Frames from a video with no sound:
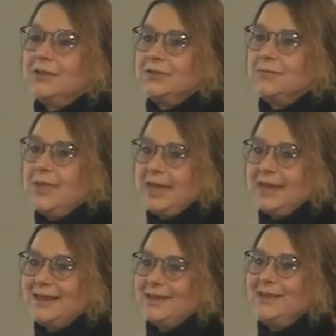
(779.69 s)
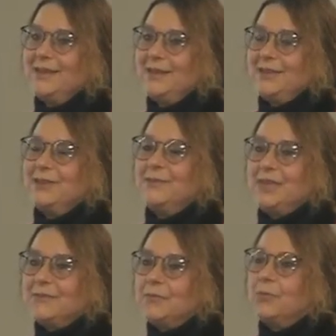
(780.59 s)
to make them
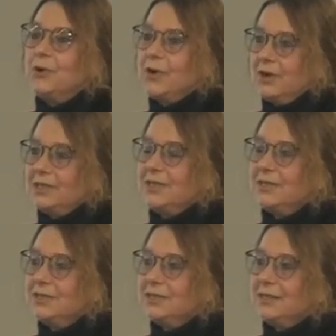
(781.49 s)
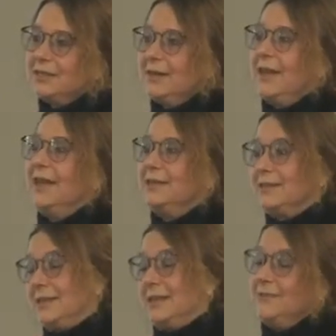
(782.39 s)
even more carcinogen
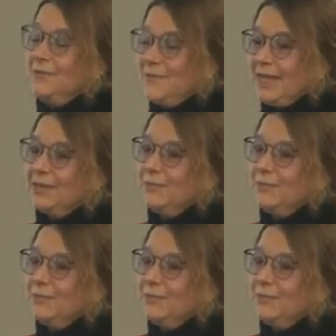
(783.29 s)
and to even make them